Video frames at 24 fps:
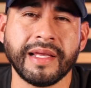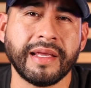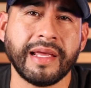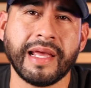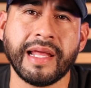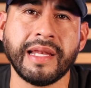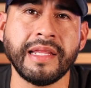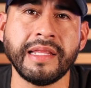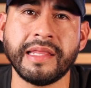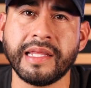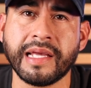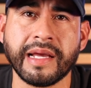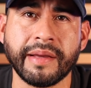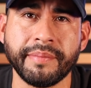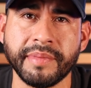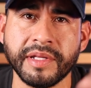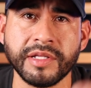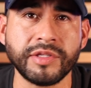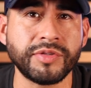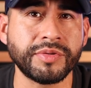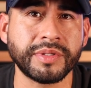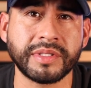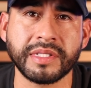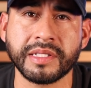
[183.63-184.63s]
Anything I'm
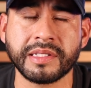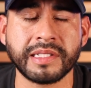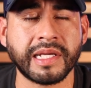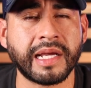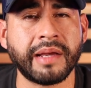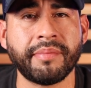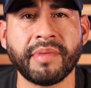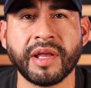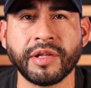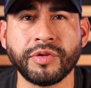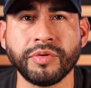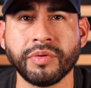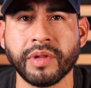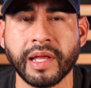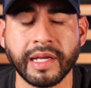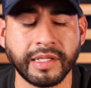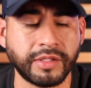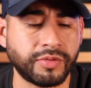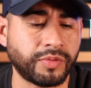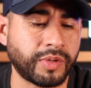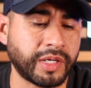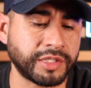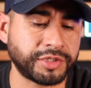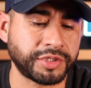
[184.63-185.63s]
into at the time, I do
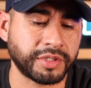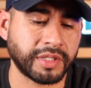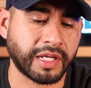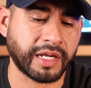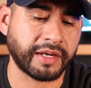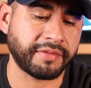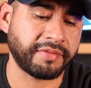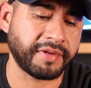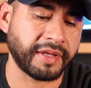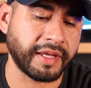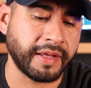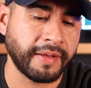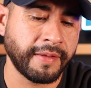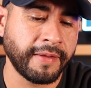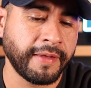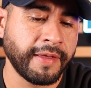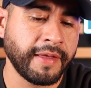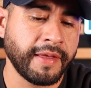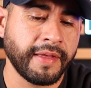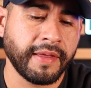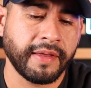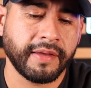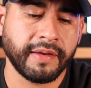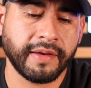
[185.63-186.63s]
like to watch a lot of it.
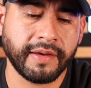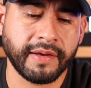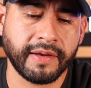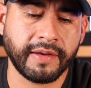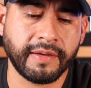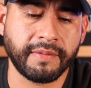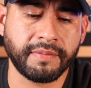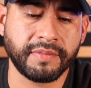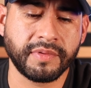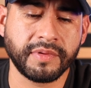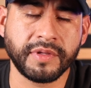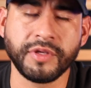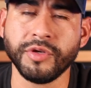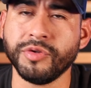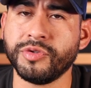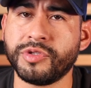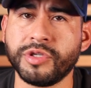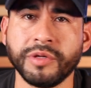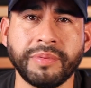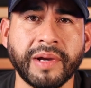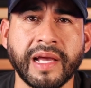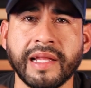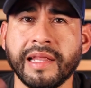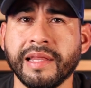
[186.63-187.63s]

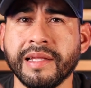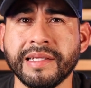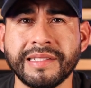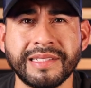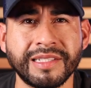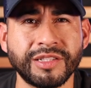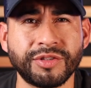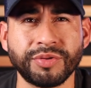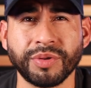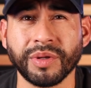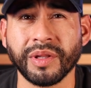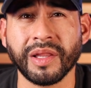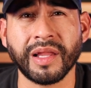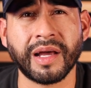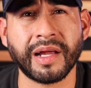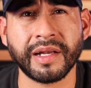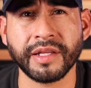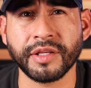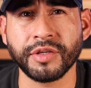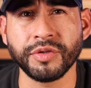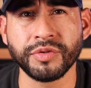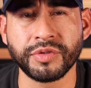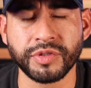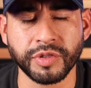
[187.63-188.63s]
YouTube, I listen to a
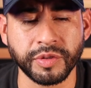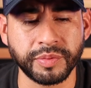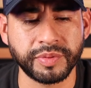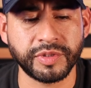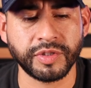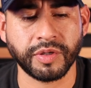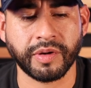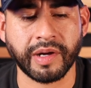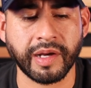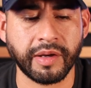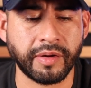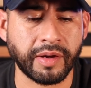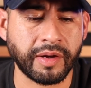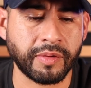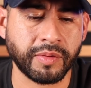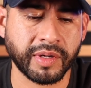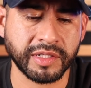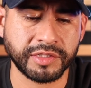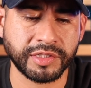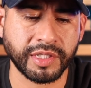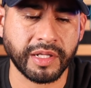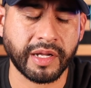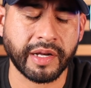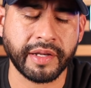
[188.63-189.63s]
lot of YouTube, so I
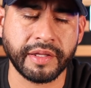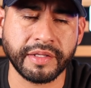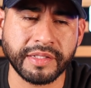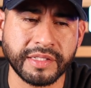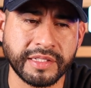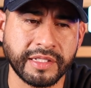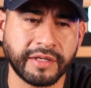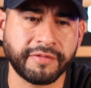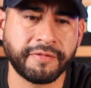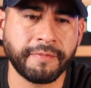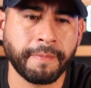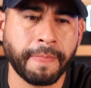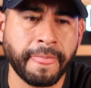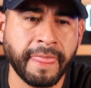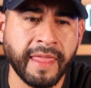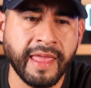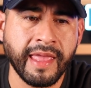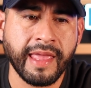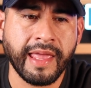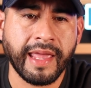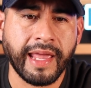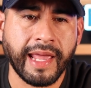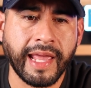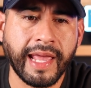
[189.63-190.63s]
watch a lot of this stuff.
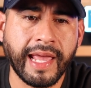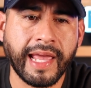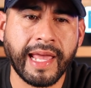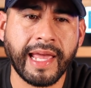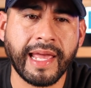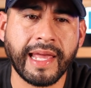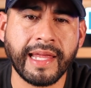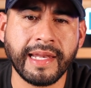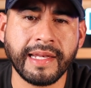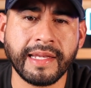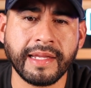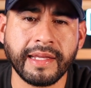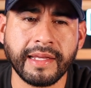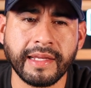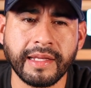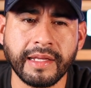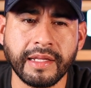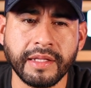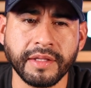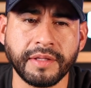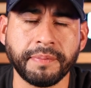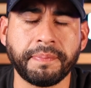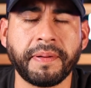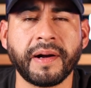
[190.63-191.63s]
And
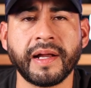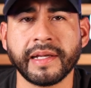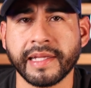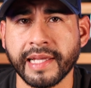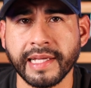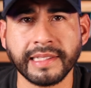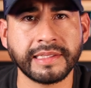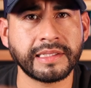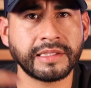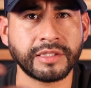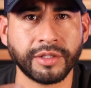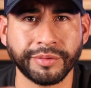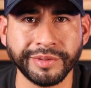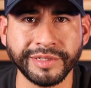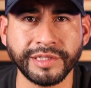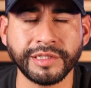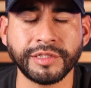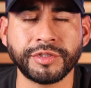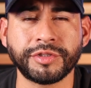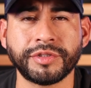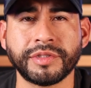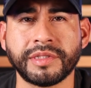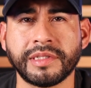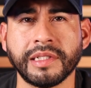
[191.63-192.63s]
the podcast is always
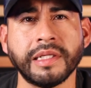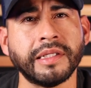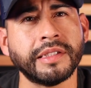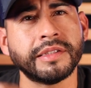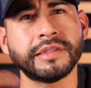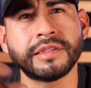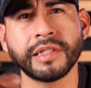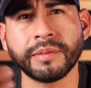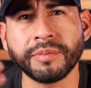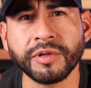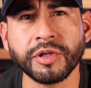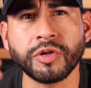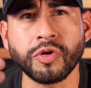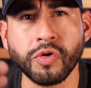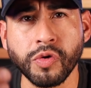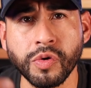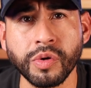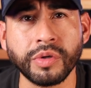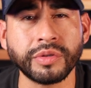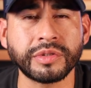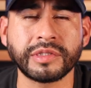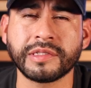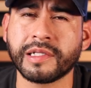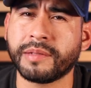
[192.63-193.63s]
interesting. Some are
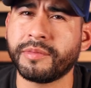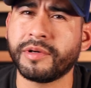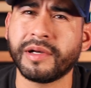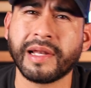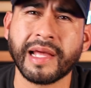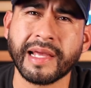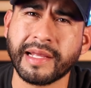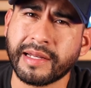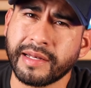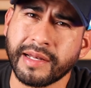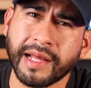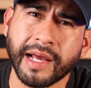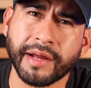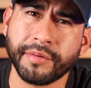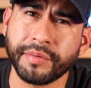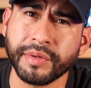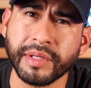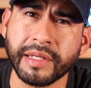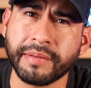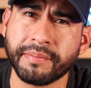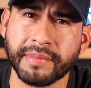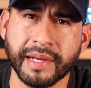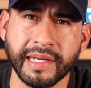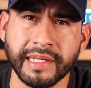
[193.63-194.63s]
cool, some are like not
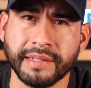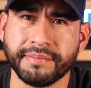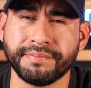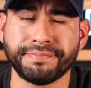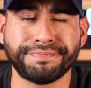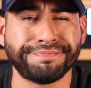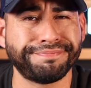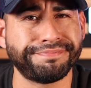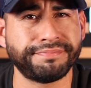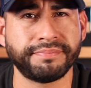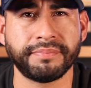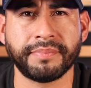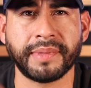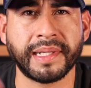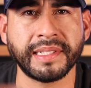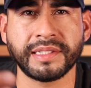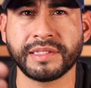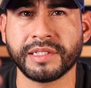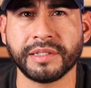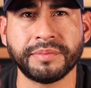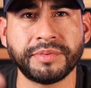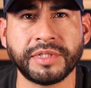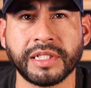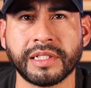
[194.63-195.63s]
really my
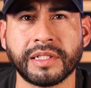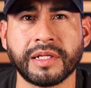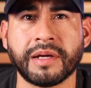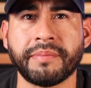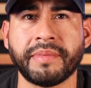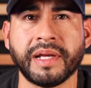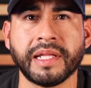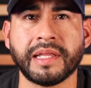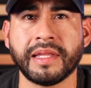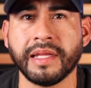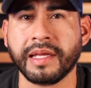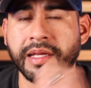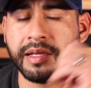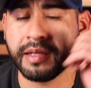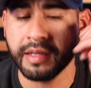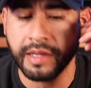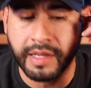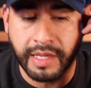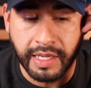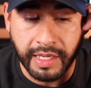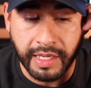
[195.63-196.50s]
subject, not my thing.